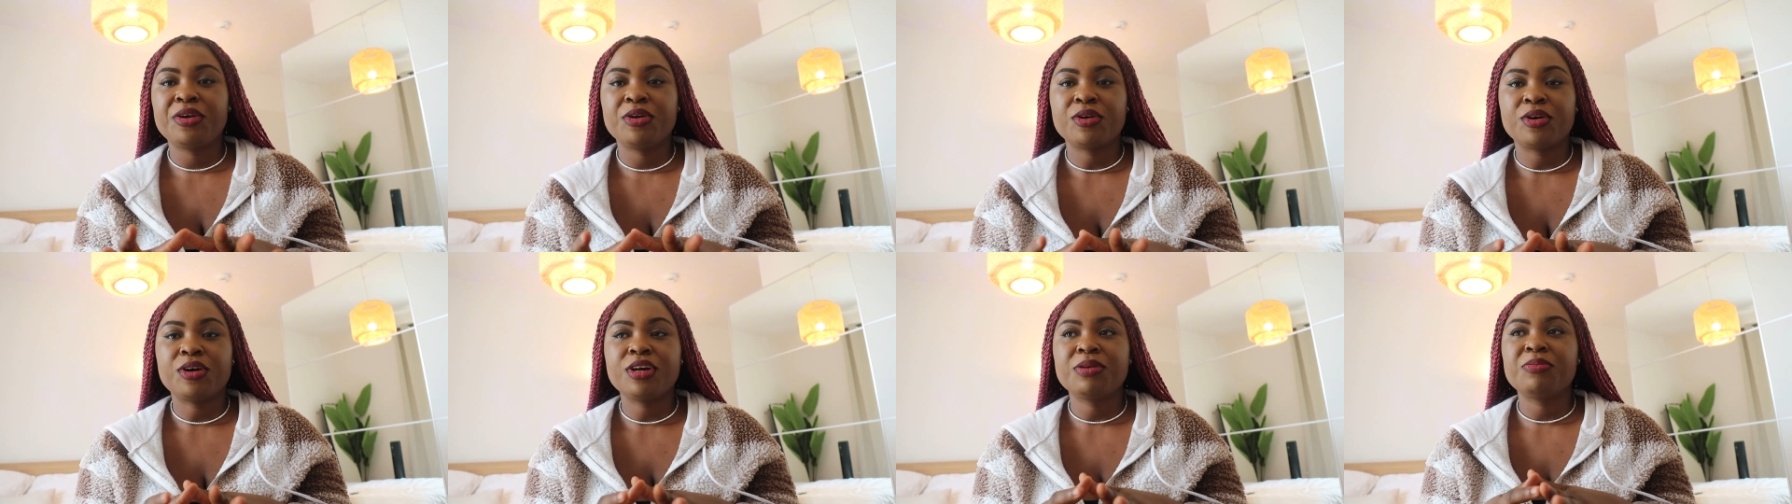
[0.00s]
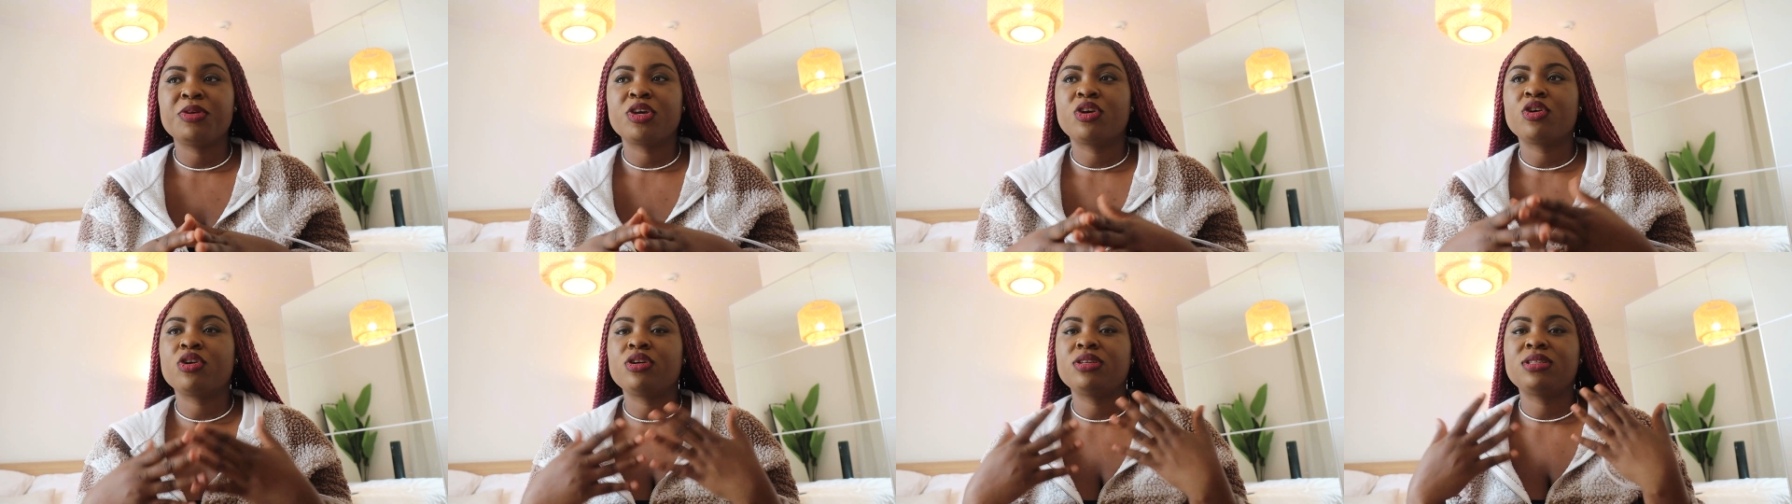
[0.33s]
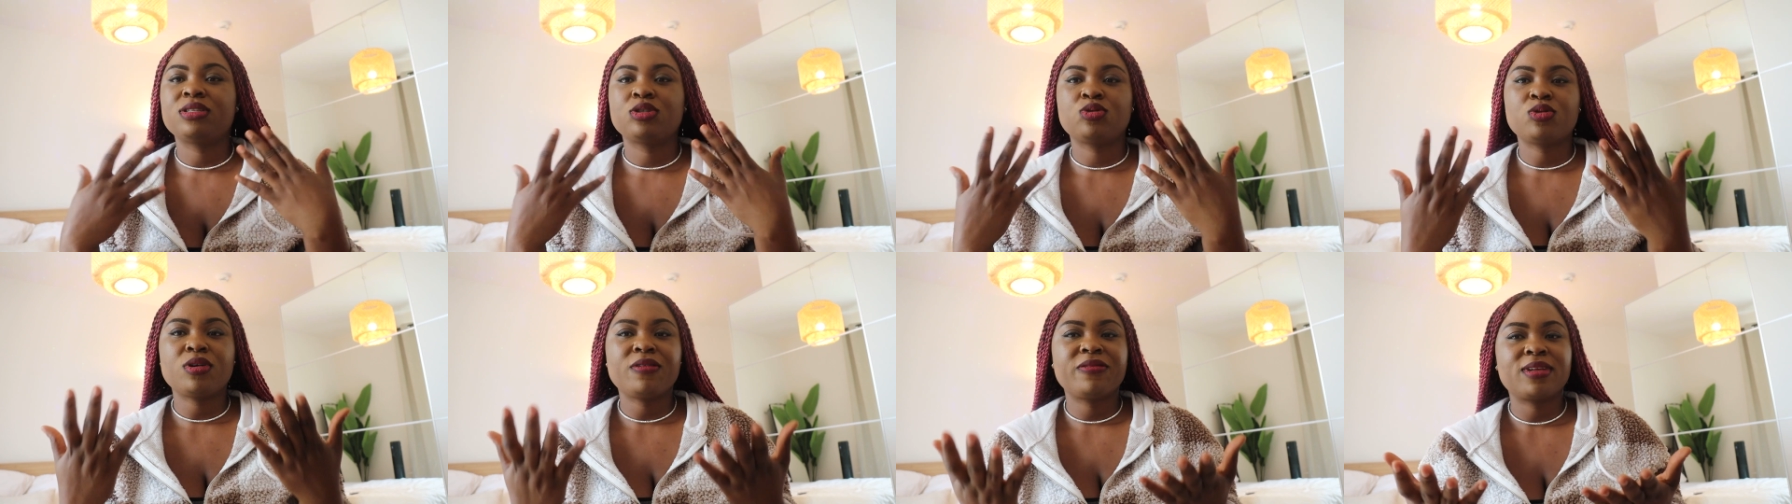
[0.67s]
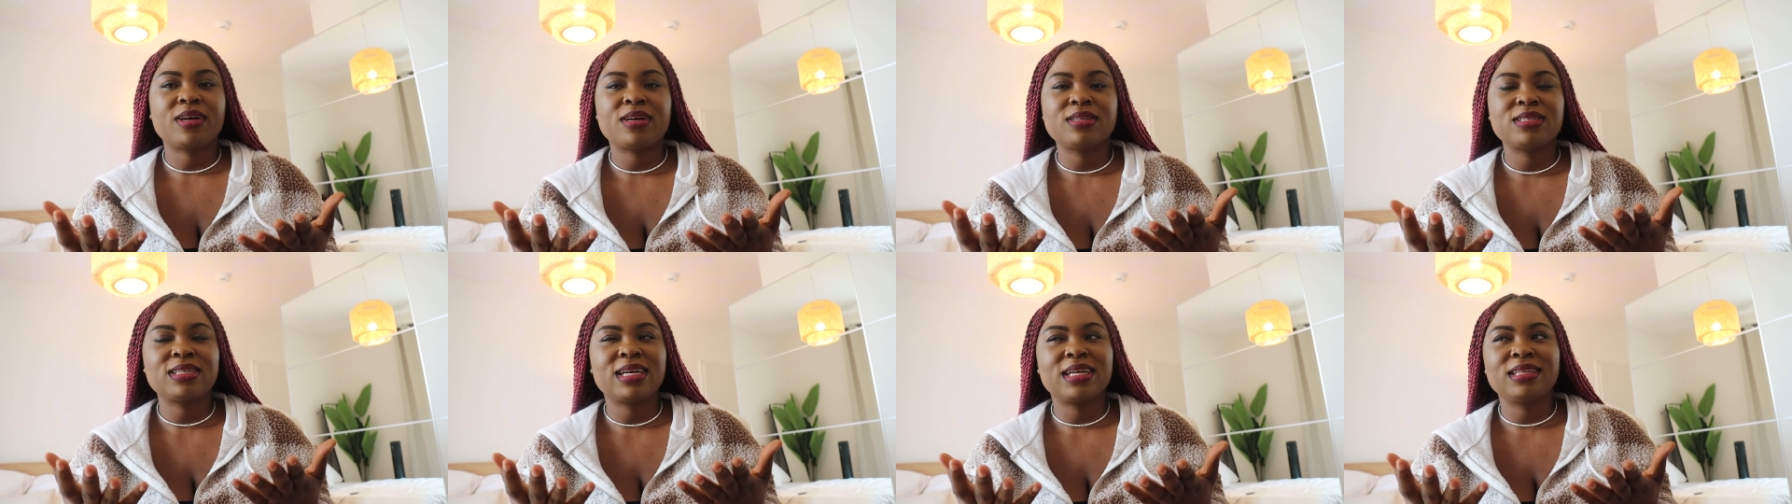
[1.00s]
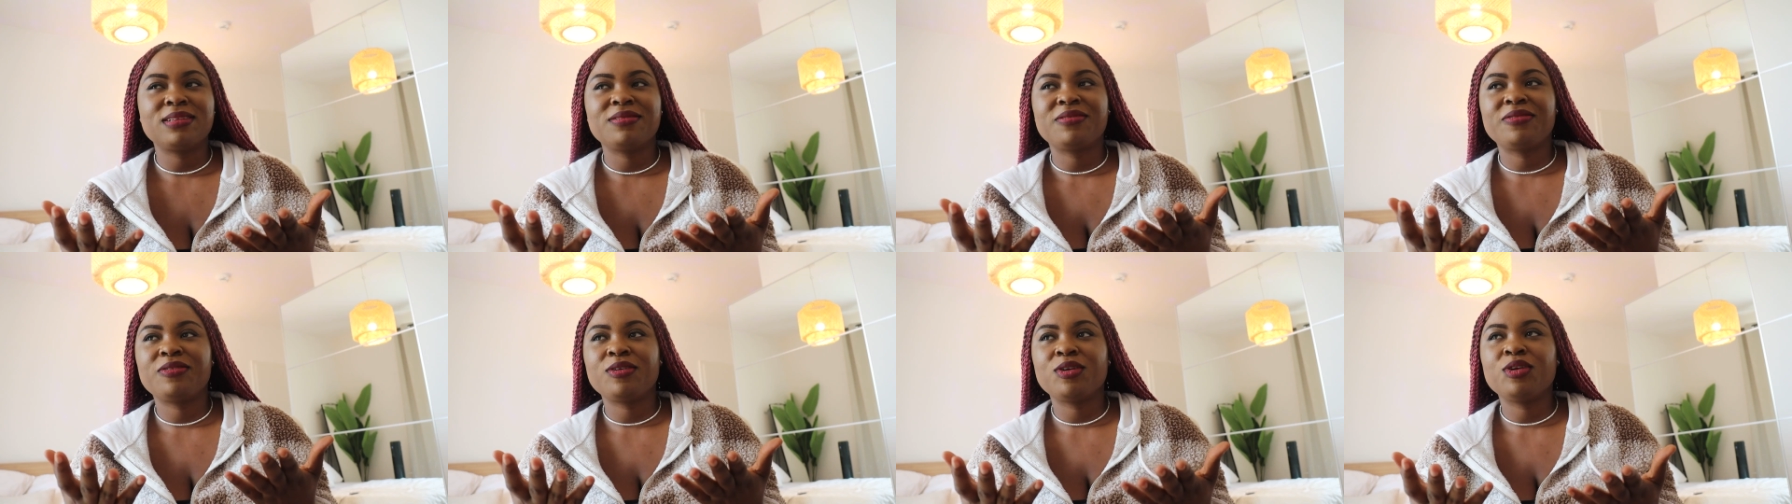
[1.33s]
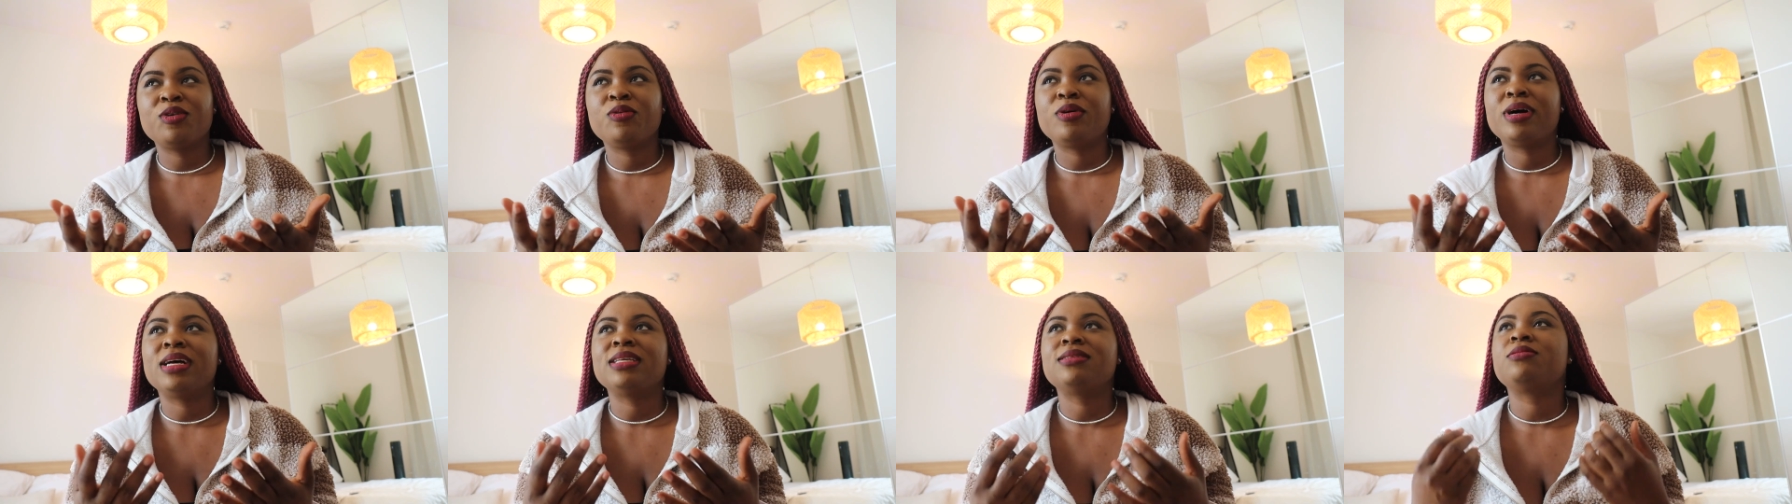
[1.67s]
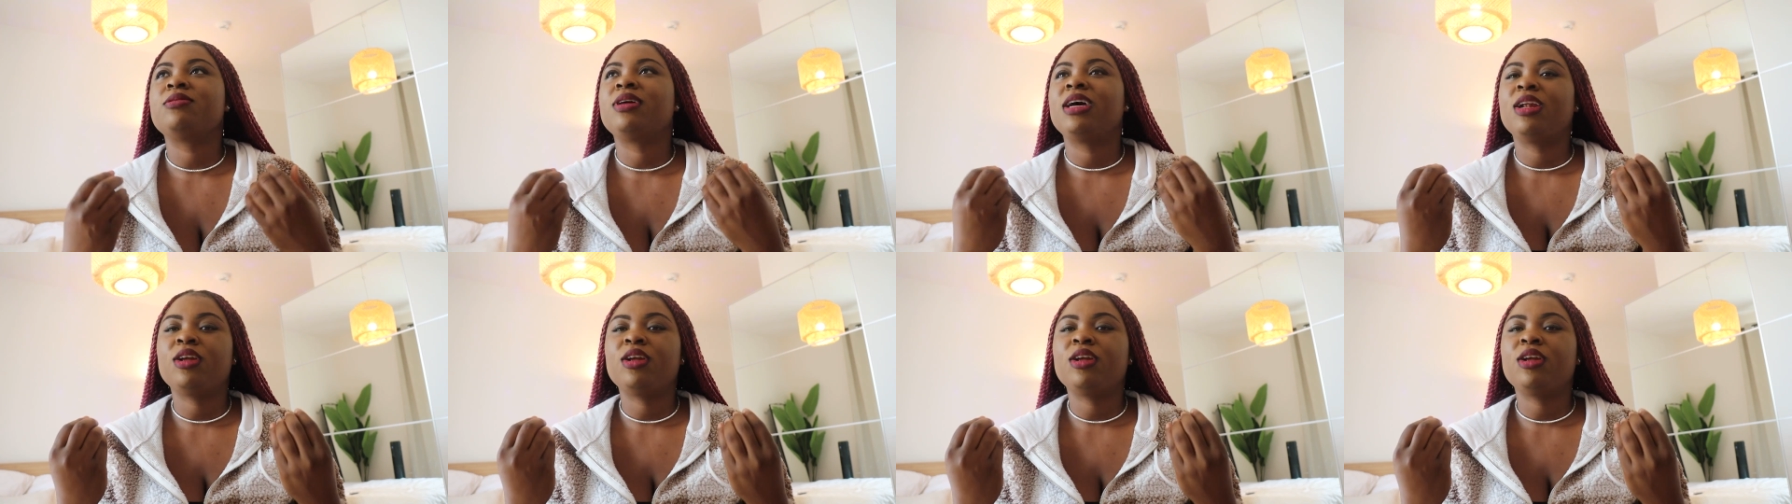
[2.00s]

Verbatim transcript: young because 12,000 followers.